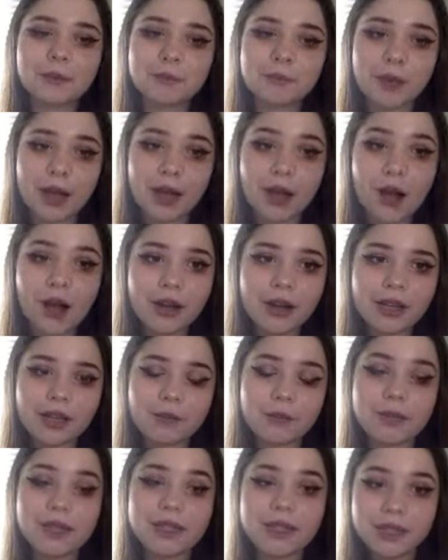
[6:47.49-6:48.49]
biotic
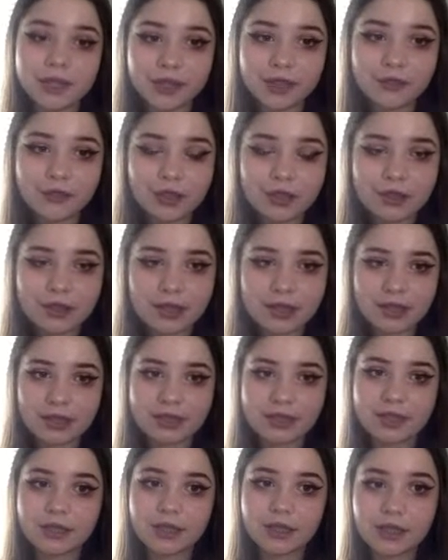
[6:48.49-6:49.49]
means the living things
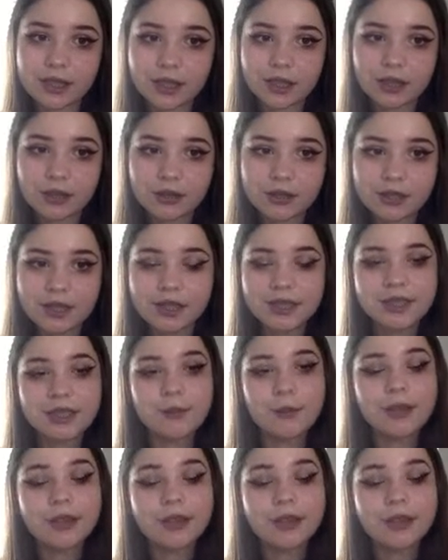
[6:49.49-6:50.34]
in the ecosystem,